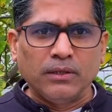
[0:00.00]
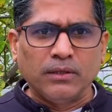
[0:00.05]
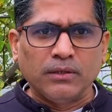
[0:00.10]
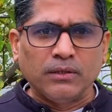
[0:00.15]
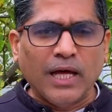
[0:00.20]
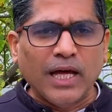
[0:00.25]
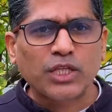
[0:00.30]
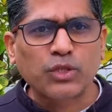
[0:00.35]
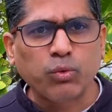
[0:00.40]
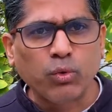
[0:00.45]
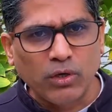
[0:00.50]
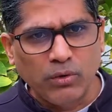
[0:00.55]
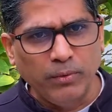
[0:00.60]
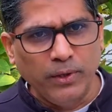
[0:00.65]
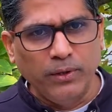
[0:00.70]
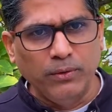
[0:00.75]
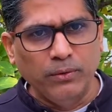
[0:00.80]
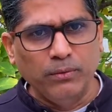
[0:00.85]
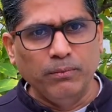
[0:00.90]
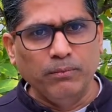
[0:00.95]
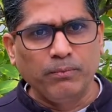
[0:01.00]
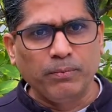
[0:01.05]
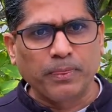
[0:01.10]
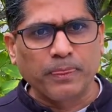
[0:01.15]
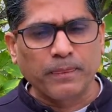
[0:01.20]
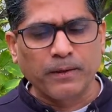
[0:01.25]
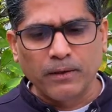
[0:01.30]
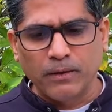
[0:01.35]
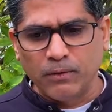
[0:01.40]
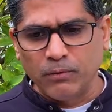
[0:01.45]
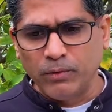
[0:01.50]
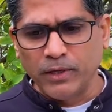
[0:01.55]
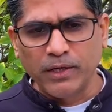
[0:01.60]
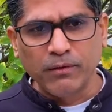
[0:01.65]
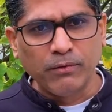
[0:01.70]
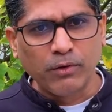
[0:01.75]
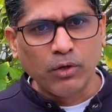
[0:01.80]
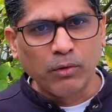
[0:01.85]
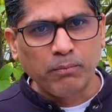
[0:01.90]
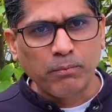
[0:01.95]
That's what we do. We
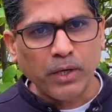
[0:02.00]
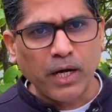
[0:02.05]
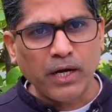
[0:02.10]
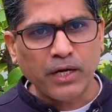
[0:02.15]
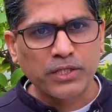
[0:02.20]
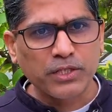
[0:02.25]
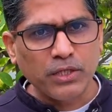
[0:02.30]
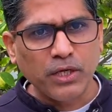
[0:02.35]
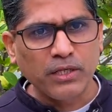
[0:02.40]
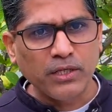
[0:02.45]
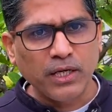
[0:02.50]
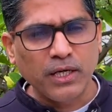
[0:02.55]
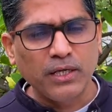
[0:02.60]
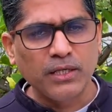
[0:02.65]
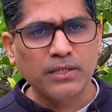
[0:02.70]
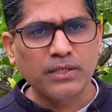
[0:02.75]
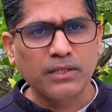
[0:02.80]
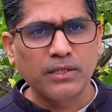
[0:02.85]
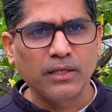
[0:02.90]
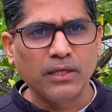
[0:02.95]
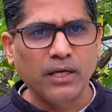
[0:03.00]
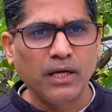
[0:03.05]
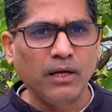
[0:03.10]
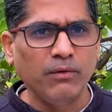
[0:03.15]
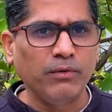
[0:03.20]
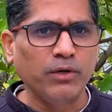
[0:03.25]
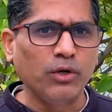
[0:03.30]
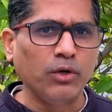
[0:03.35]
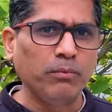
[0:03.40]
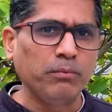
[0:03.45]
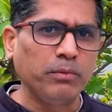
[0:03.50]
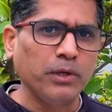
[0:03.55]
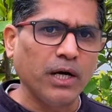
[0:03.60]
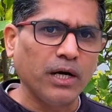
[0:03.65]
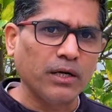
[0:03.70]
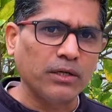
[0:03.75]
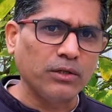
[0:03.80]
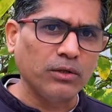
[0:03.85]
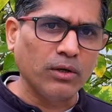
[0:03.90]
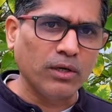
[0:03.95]
give good products to our tenants and we give good
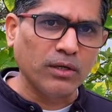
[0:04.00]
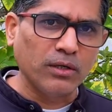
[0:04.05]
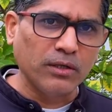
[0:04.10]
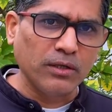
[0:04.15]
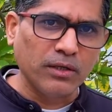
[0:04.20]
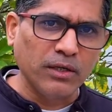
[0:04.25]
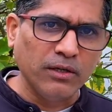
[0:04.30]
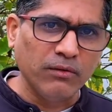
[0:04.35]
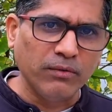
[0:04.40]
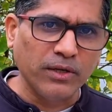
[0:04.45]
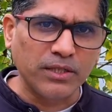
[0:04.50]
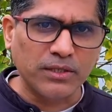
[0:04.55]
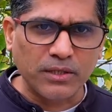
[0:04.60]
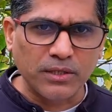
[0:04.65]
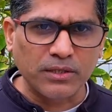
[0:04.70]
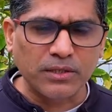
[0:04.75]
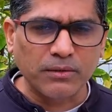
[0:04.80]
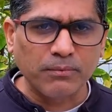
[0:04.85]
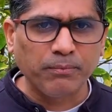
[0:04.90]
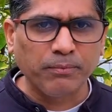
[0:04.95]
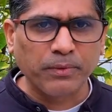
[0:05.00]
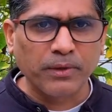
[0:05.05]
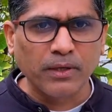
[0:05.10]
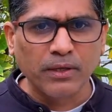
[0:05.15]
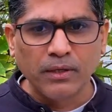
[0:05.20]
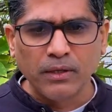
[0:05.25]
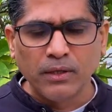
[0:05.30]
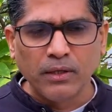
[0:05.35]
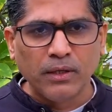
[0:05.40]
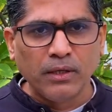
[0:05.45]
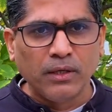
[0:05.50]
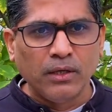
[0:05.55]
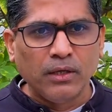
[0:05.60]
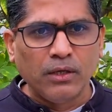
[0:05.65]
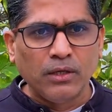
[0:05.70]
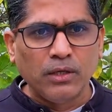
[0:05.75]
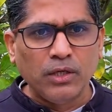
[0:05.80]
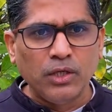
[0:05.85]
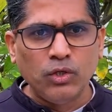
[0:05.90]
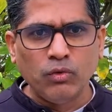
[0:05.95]
product to our investors.
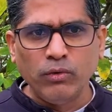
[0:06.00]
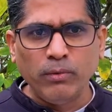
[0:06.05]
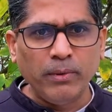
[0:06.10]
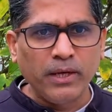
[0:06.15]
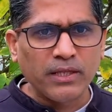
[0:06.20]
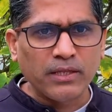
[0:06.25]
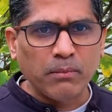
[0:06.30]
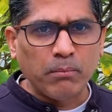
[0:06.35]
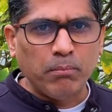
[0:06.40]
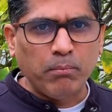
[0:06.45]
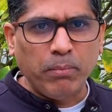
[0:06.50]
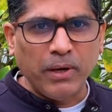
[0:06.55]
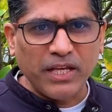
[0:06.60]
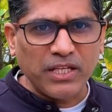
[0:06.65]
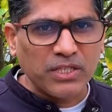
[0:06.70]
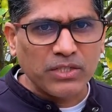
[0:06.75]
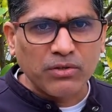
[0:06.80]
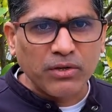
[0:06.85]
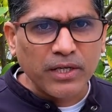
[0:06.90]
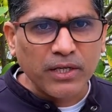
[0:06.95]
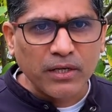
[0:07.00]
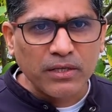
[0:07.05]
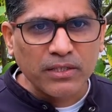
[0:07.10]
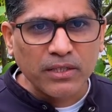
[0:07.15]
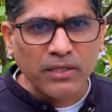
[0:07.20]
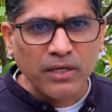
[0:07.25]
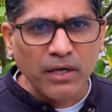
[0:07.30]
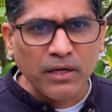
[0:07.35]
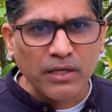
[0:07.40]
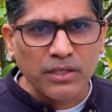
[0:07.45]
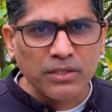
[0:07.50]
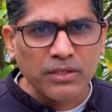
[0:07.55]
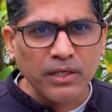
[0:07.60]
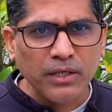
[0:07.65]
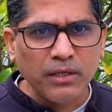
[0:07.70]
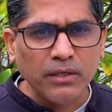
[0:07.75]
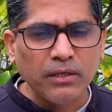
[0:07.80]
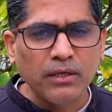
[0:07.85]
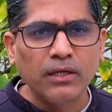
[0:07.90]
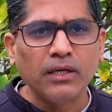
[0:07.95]
Do we make the best returns in the
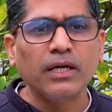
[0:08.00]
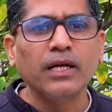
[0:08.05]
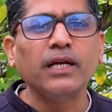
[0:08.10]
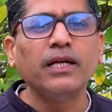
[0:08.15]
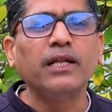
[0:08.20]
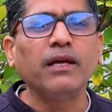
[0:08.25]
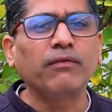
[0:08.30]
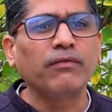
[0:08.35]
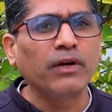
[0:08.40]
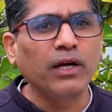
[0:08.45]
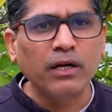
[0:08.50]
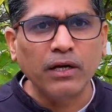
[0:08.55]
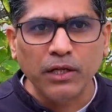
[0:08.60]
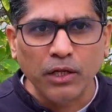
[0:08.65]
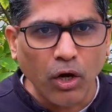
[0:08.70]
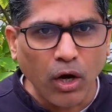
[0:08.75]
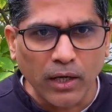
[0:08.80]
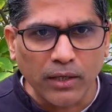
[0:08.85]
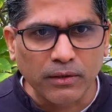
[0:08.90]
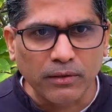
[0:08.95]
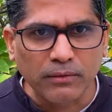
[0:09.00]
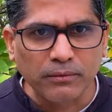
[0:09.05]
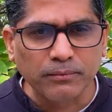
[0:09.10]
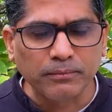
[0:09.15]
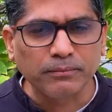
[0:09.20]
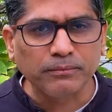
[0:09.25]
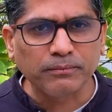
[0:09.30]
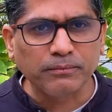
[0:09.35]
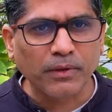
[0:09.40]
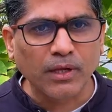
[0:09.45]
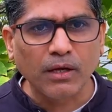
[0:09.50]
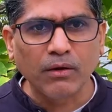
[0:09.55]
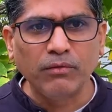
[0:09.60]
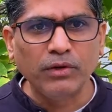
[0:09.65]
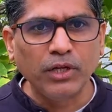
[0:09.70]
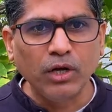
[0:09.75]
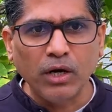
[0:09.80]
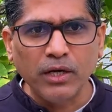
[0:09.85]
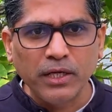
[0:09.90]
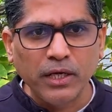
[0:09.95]
industry? Definitely not.
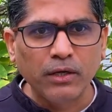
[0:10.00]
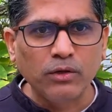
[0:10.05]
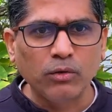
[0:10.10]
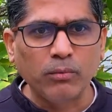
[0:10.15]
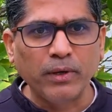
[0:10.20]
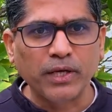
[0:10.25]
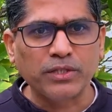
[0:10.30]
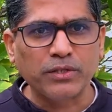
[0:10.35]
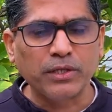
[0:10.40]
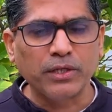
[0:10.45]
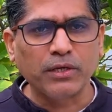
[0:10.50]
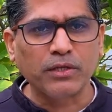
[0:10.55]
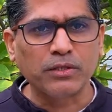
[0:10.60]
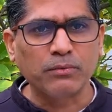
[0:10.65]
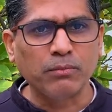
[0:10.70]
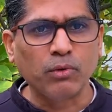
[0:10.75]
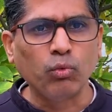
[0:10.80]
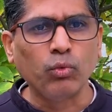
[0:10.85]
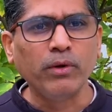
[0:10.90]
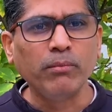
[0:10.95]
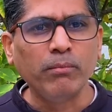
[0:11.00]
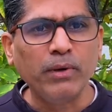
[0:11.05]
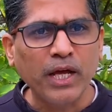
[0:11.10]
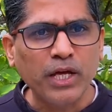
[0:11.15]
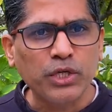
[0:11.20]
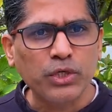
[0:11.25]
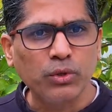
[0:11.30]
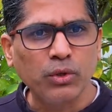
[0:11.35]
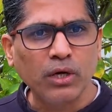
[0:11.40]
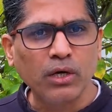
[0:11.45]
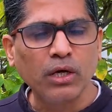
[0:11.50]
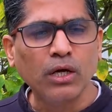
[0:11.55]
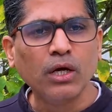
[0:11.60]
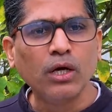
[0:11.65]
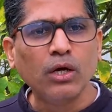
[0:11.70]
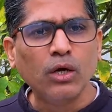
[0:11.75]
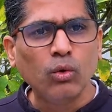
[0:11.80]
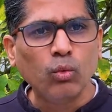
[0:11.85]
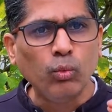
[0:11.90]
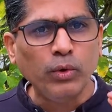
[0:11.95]
We're not here to best returns, but we make sure
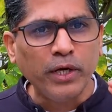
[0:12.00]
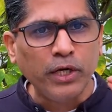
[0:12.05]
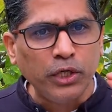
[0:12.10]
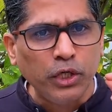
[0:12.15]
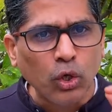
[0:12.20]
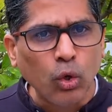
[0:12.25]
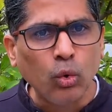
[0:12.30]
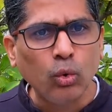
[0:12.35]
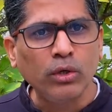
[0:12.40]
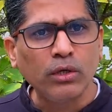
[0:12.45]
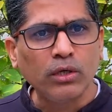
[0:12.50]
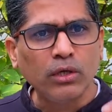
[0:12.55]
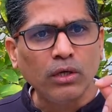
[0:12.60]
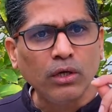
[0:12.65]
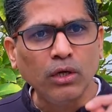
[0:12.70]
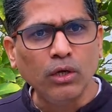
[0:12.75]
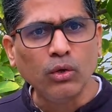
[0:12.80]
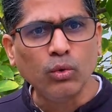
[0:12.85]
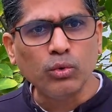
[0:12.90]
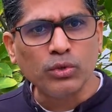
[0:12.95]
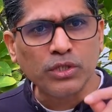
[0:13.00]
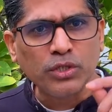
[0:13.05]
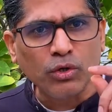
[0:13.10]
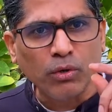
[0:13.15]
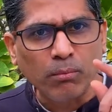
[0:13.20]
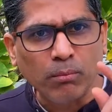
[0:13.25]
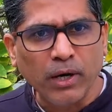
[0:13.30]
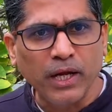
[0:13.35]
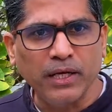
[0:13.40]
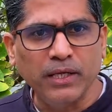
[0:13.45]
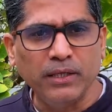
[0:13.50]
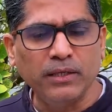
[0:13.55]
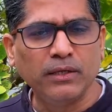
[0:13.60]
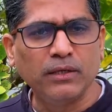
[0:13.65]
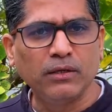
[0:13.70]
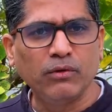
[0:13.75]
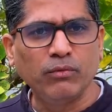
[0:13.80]
we don't lose your money.